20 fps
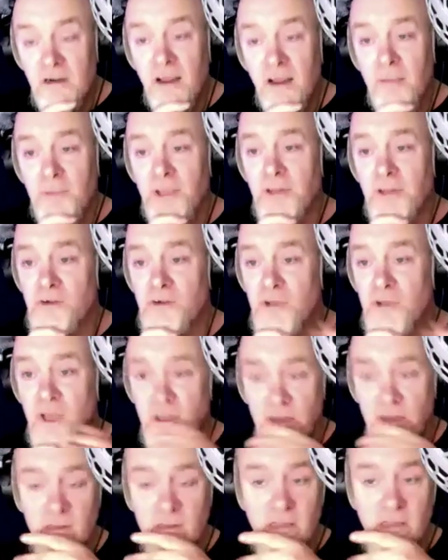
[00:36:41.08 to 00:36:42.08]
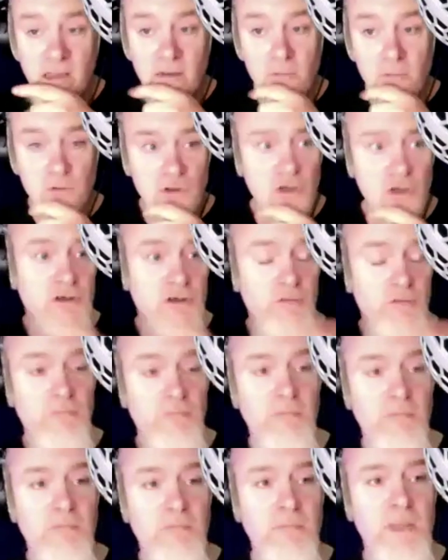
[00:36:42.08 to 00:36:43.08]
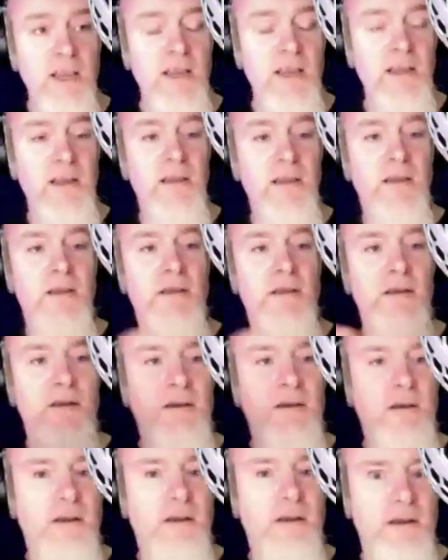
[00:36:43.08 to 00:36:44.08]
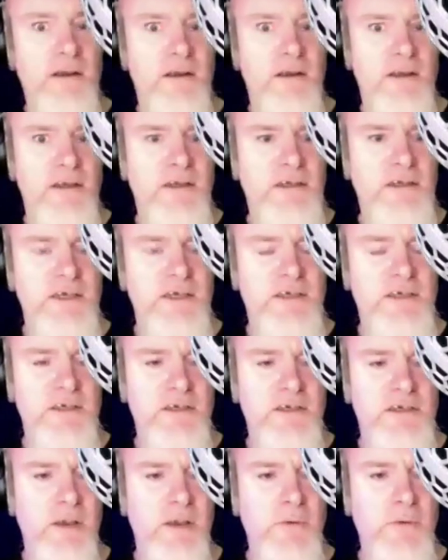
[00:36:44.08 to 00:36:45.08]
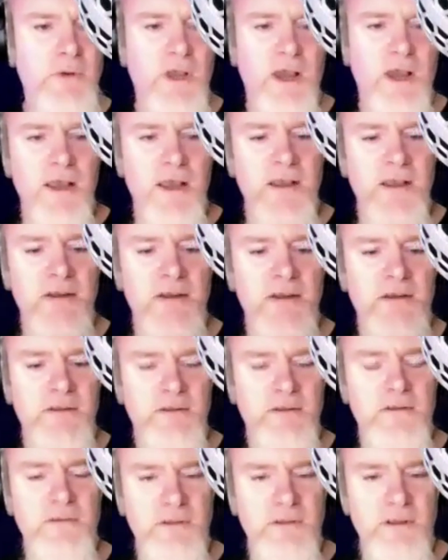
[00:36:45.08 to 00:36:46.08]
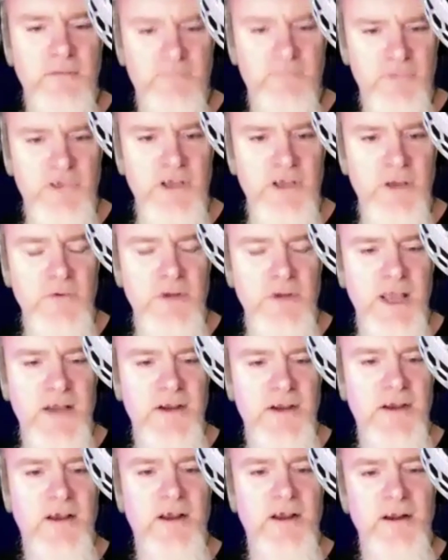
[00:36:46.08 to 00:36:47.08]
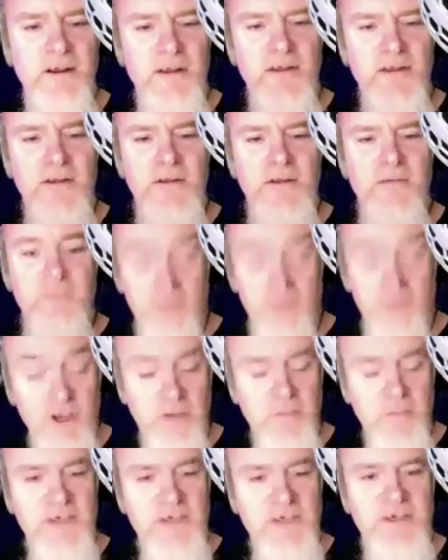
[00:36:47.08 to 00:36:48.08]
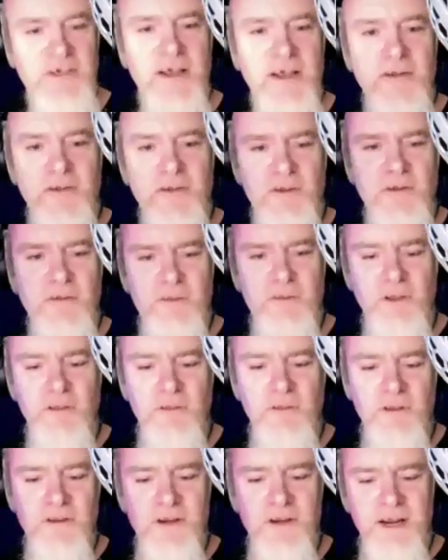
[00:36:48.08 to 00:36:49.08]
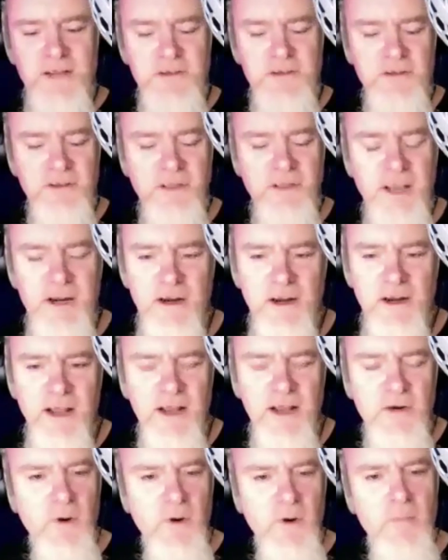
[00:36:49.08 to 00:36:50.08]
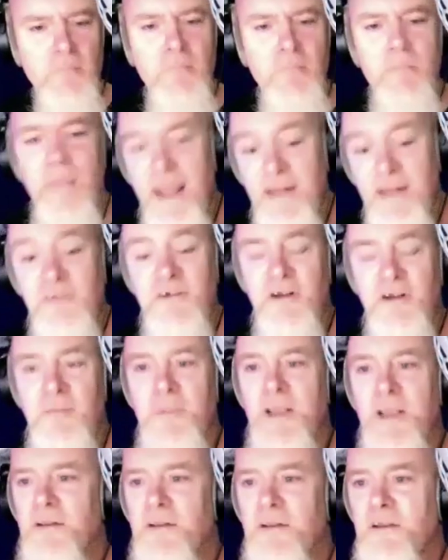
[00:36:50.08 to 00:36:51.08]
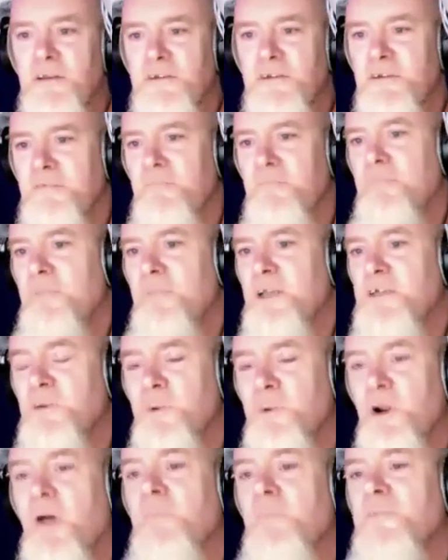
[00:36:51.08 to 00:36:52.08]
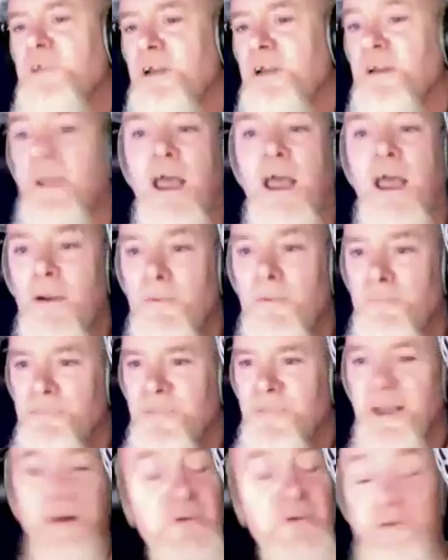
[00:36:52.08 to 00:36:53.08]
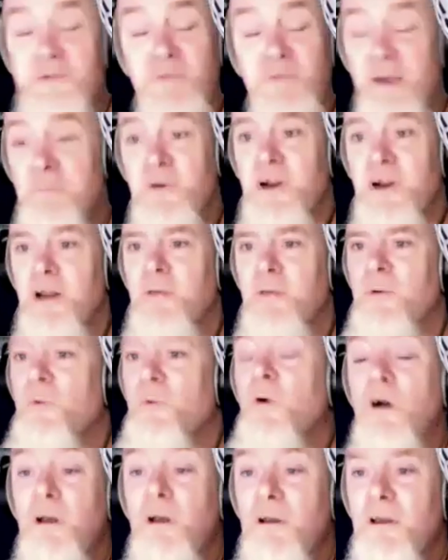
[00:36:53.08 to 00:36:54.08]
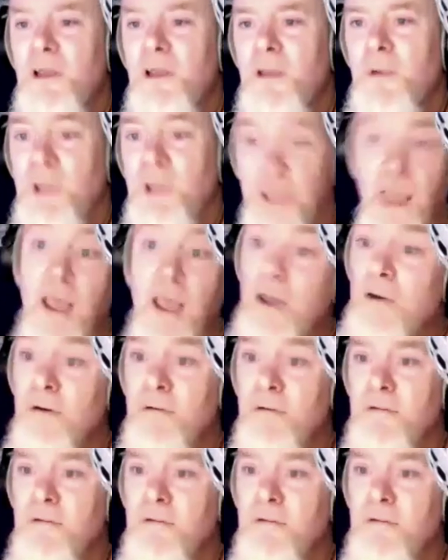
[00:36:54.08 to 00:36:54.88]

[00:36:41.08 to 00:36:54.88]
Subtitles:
at me in the thing. It was just me, an assistant sound guy, the sound editor, the sound mixer, and the director and the editor went mental at me, and this mixer went up and said, get out. I always remember it, and he went, what? He went, get out,